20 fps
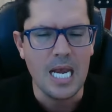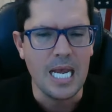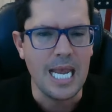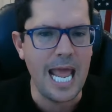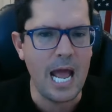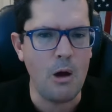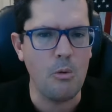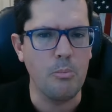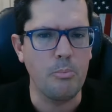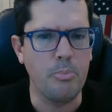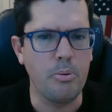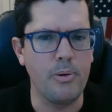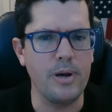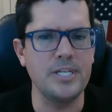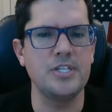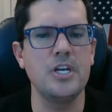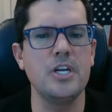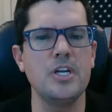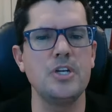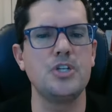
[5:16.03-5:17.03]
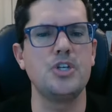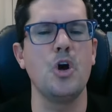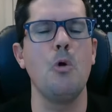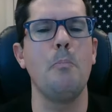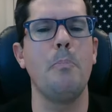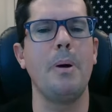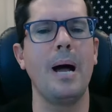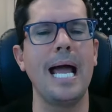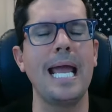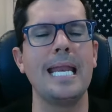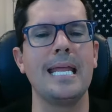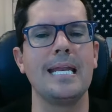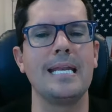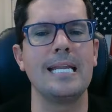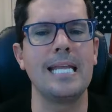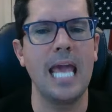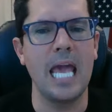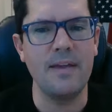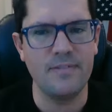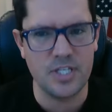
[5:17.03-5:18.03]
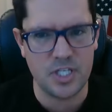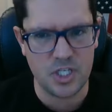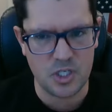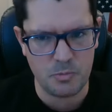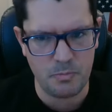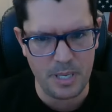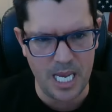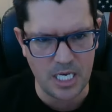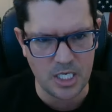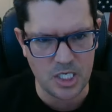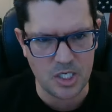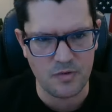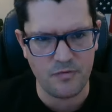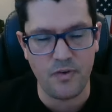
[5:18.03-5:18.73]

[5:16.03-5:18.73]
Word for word: Now, President Joe Biden gave a speech